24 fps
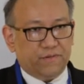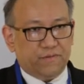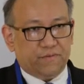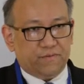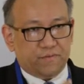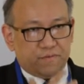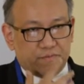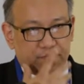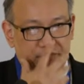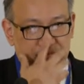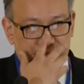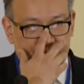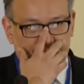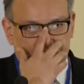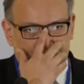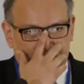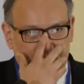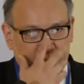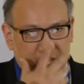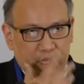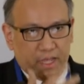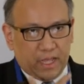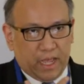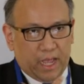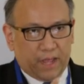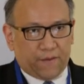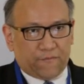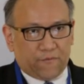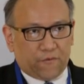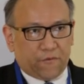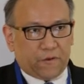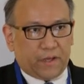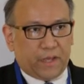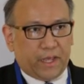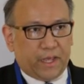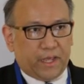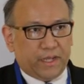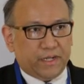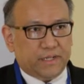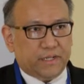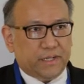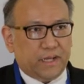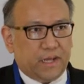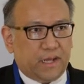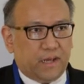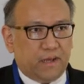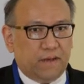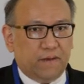to advocate
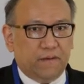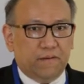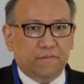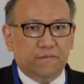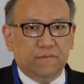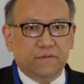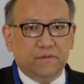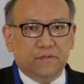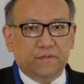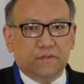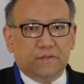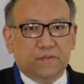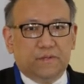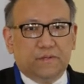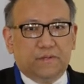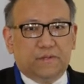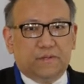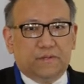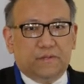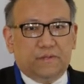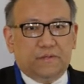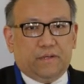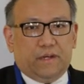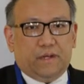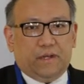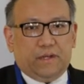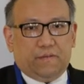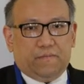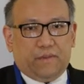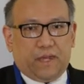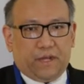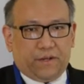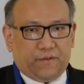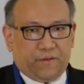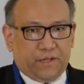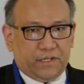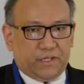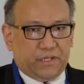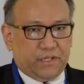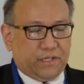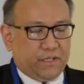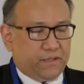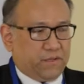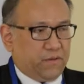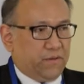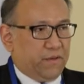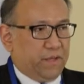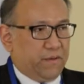how migration
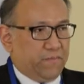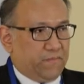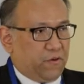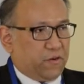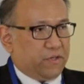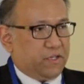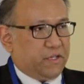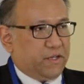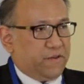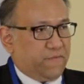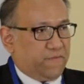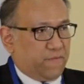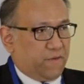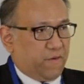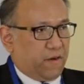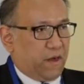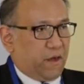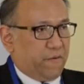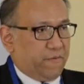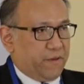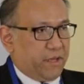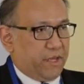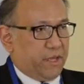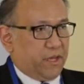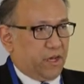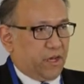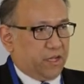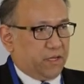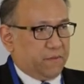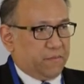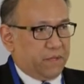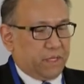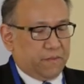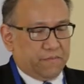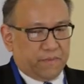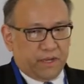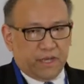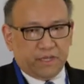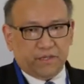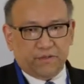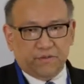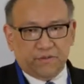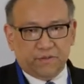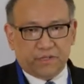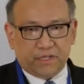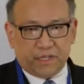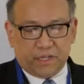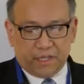is so important for our economy by
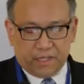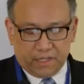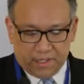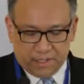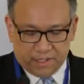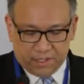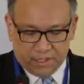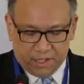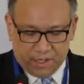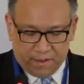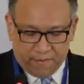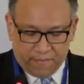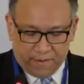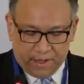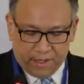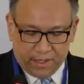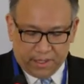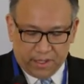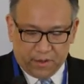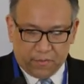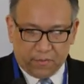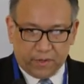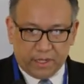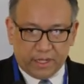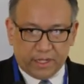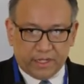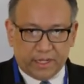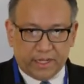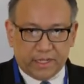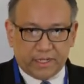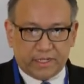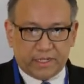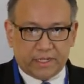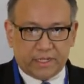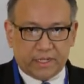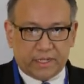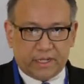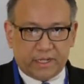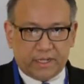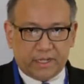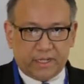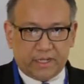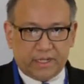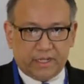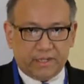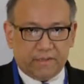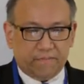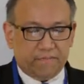using the survey that we did
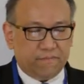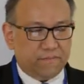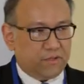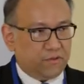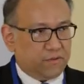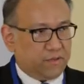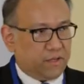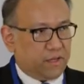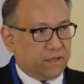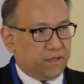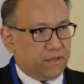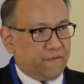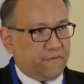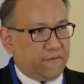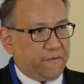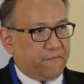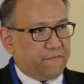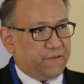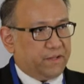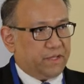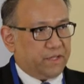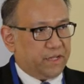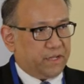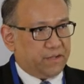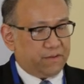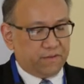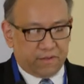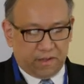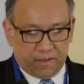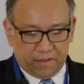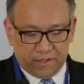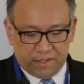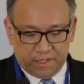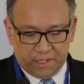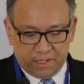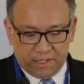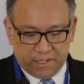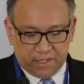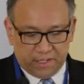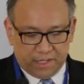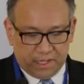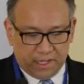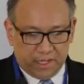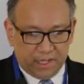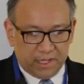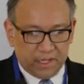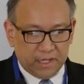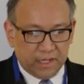in 2015 and
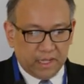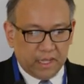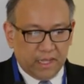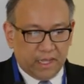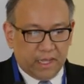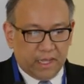2016.